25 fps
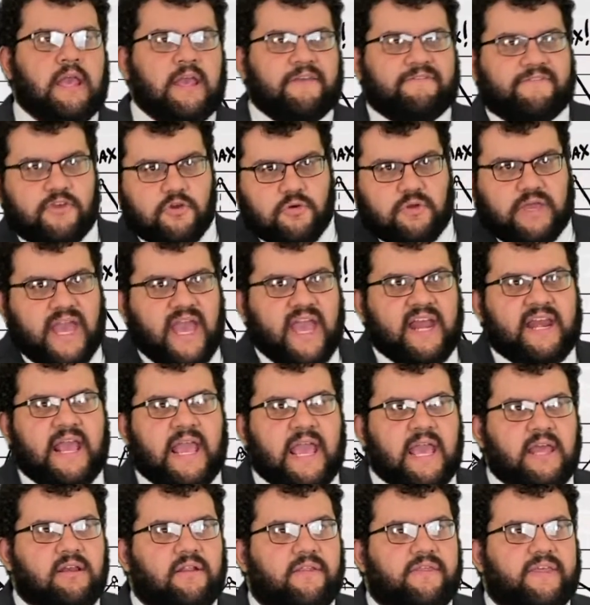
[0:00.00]
If you can't
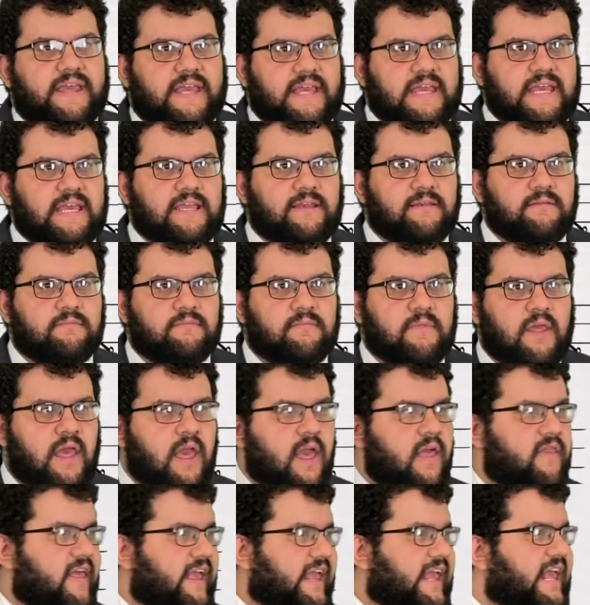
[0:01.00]
handle the heat,
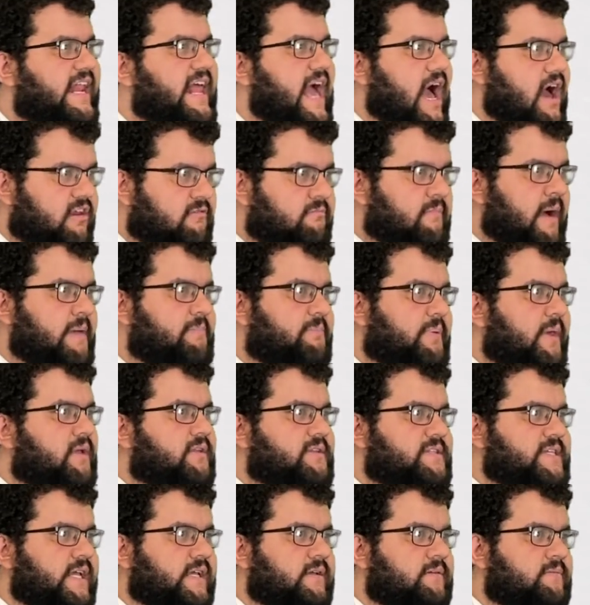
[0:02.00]
then get out of my
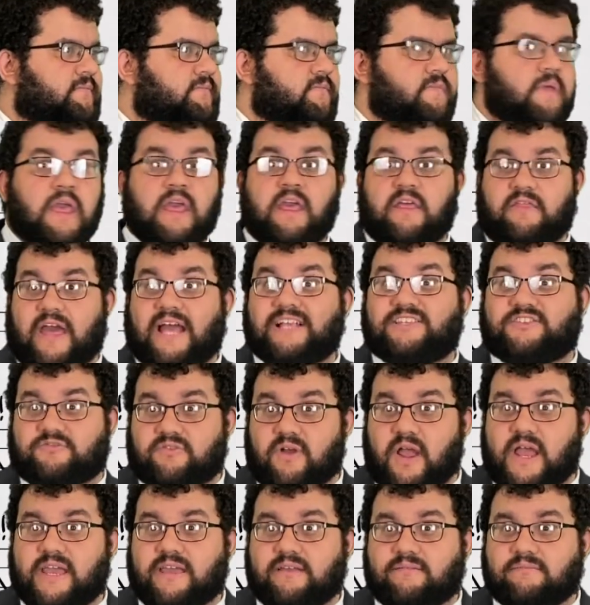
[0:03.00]
building. That's
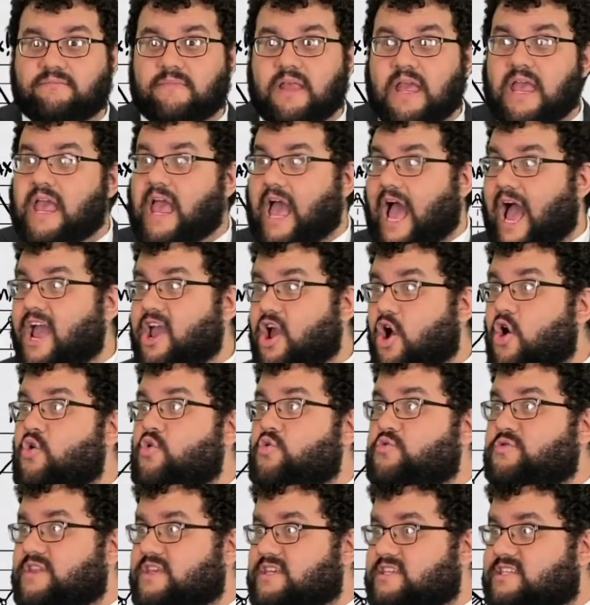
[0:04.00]
right, I
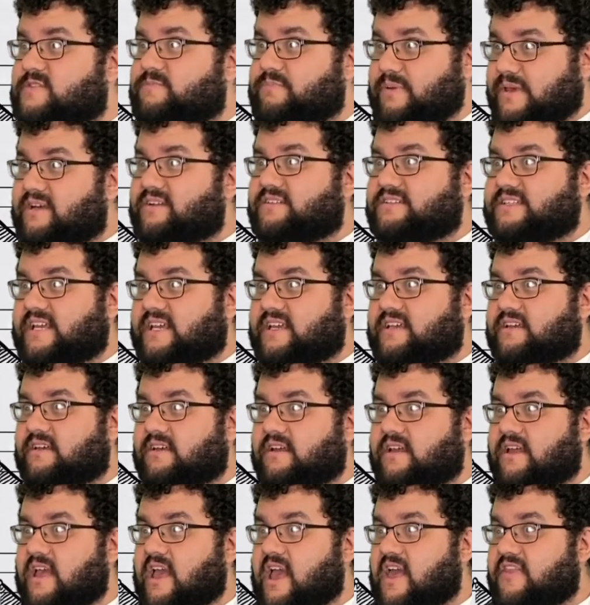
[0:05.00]
own this building.
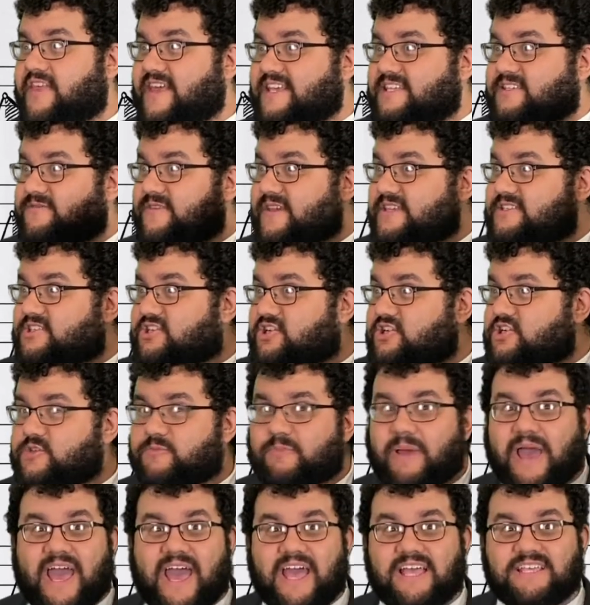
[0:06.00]
This visitor's
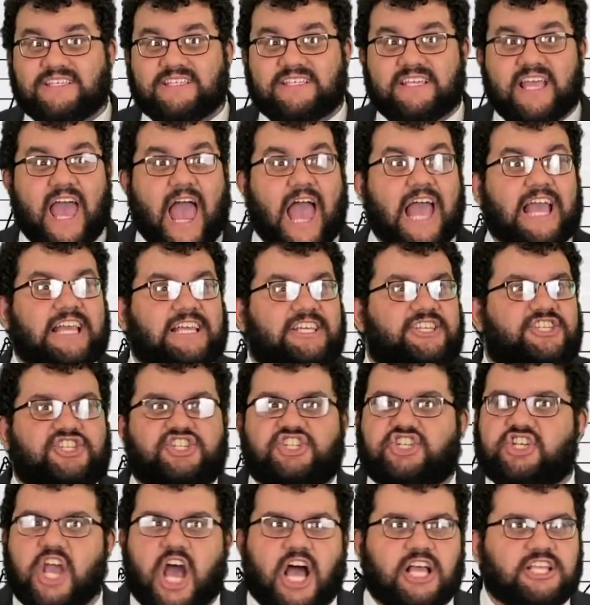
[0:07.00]
pass is
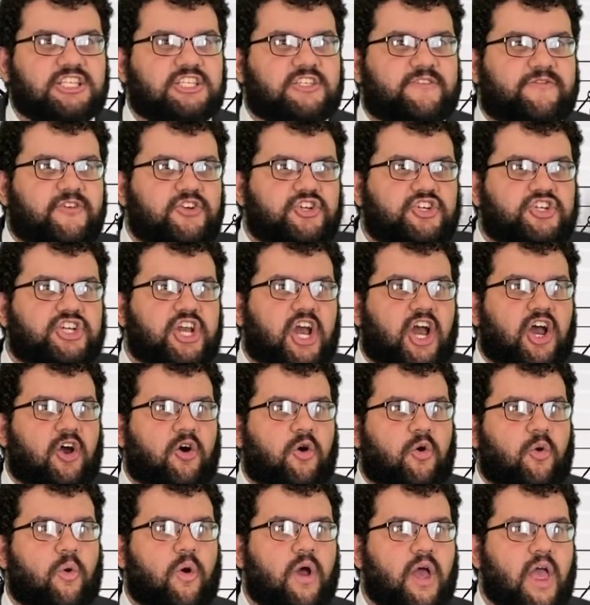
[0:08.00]
just for
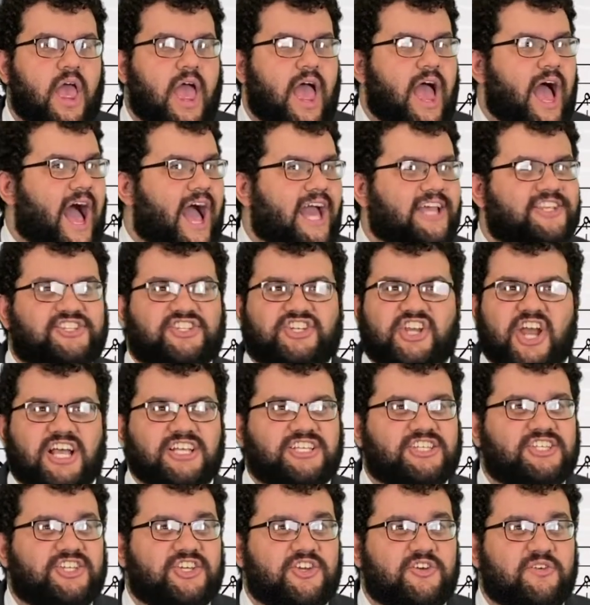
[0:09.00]
show. I
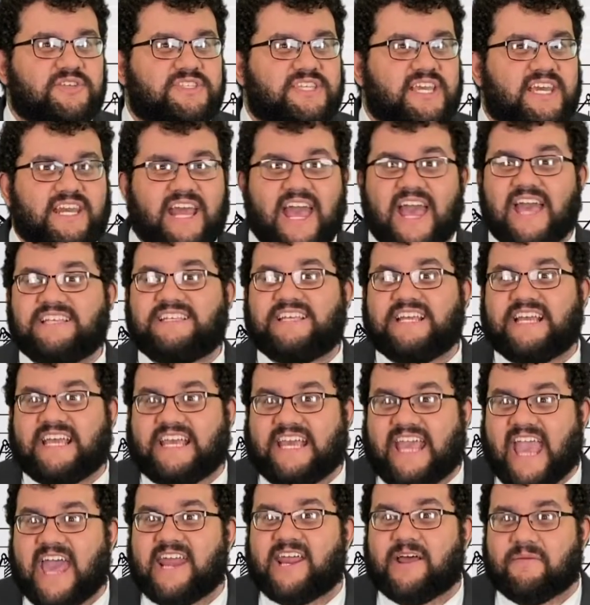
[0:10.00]
just use it to
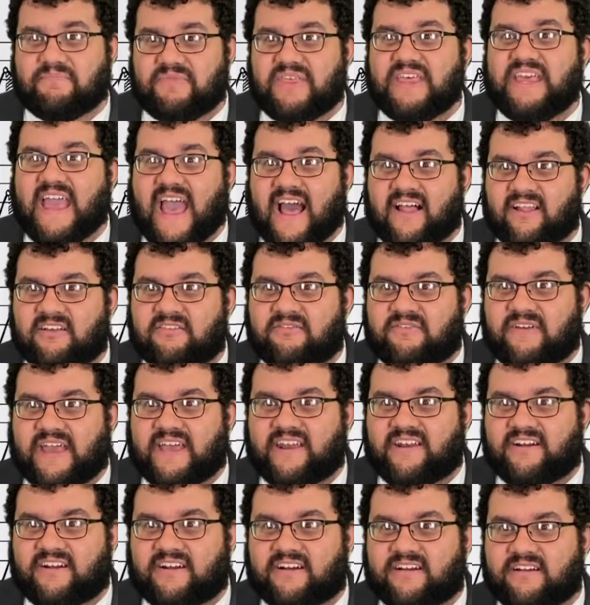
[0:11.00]
get up the elevator.